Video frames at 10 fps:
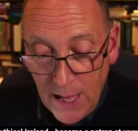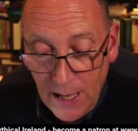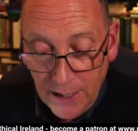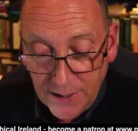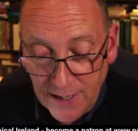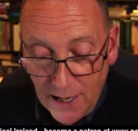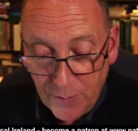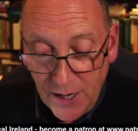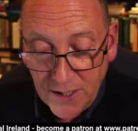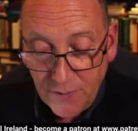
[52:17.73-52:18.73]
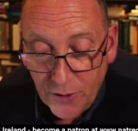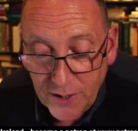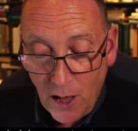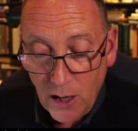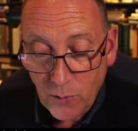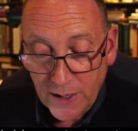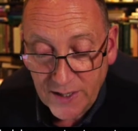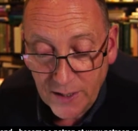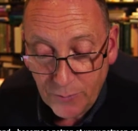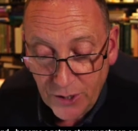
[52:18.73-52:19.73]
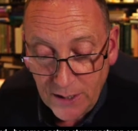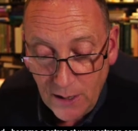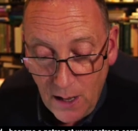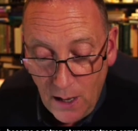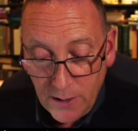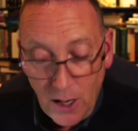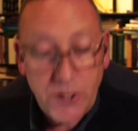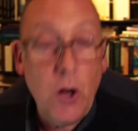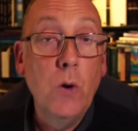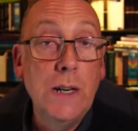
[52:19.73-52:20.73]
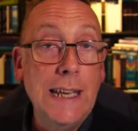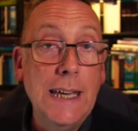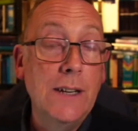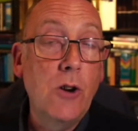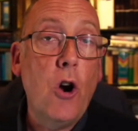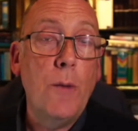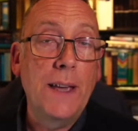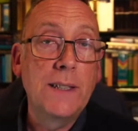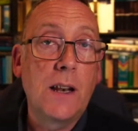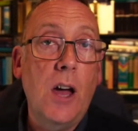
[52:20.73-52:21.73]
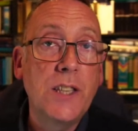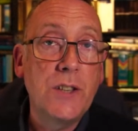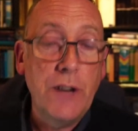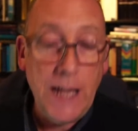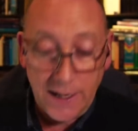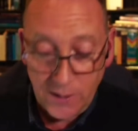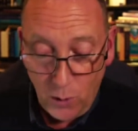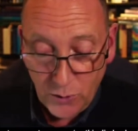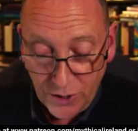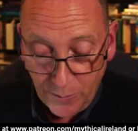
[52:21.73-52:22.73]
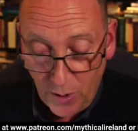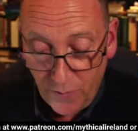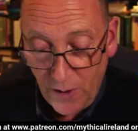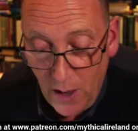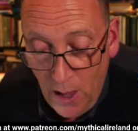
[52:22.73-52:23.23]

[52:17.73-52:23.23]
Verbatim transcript: He is celebrated for his conquests in Britain, not only in Cormac's glossary as quoted above,